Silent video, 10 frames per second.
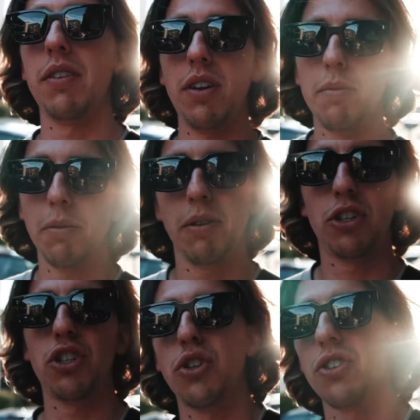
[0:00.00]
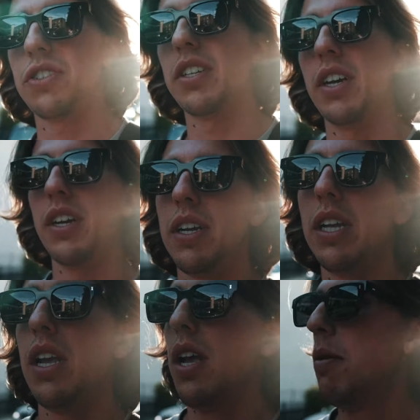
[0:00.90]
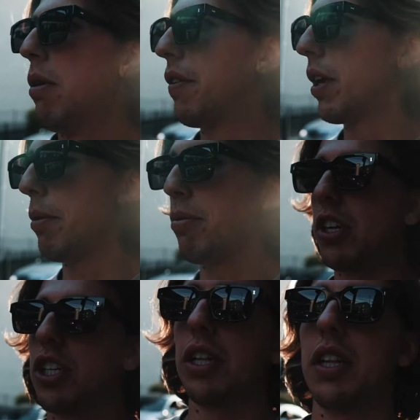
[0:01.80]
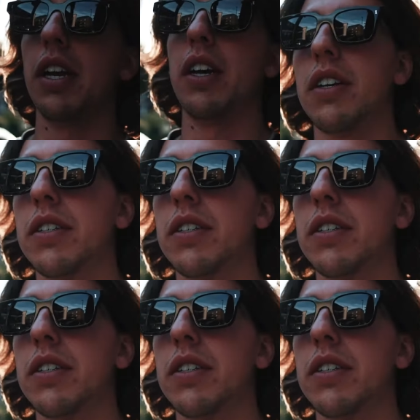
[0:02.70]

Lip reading: If not, we're wearing shorts tonight. I think it'll be pretty chilly later,